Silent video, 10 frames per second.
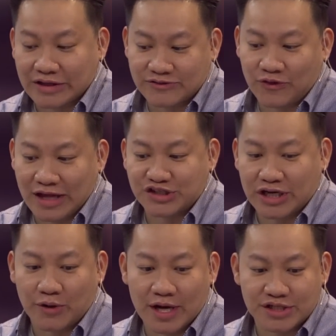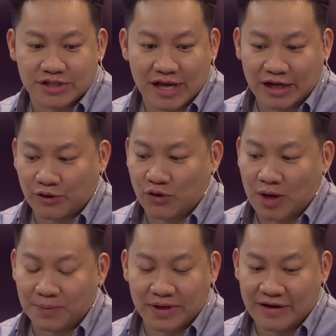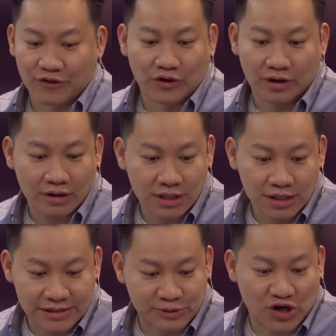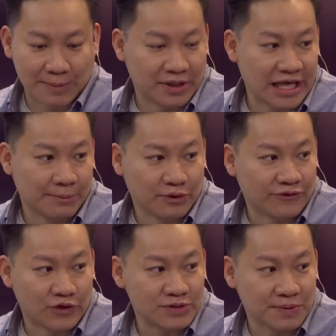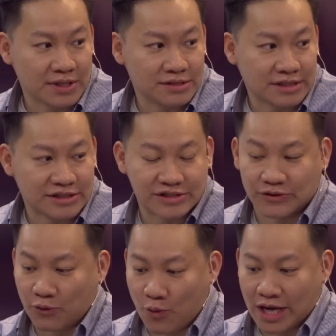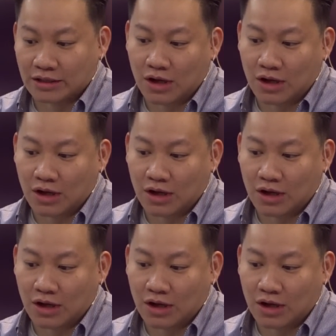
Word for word: it's for that generation that grew up never subscribing to cable in the first place. Right. Just sort of went